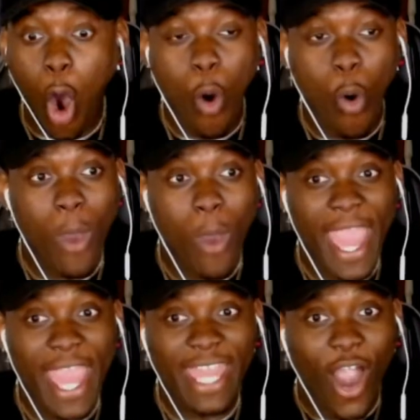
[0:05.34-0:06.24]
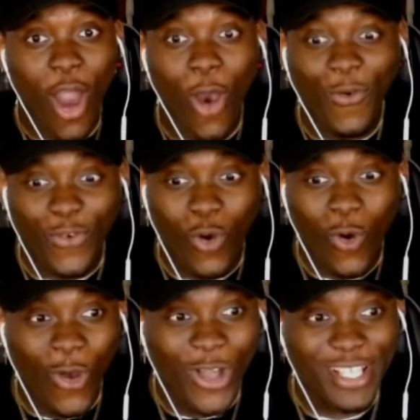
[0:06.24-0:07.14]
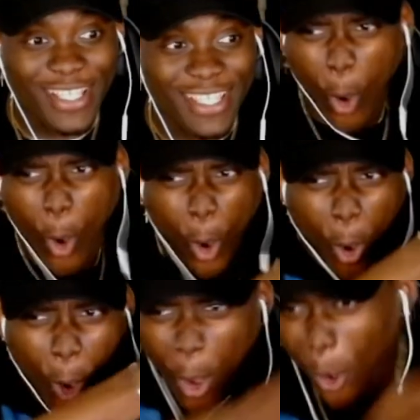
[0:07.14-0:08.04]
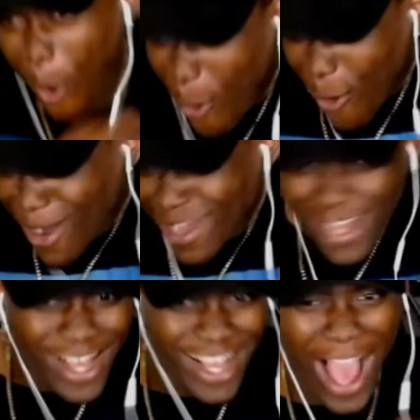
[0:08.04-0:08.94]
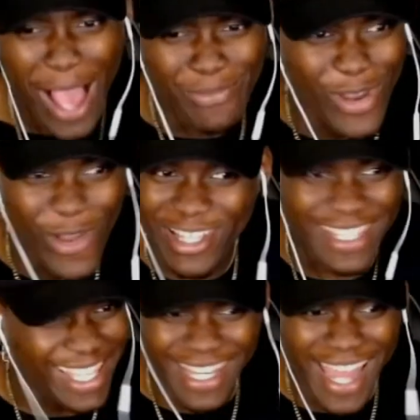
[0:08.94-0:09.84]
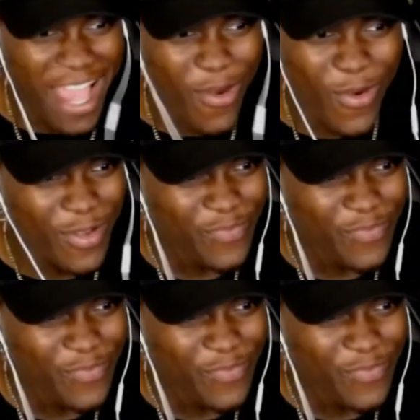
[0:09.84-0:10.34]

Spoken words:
wait, of course. I'm locked in now.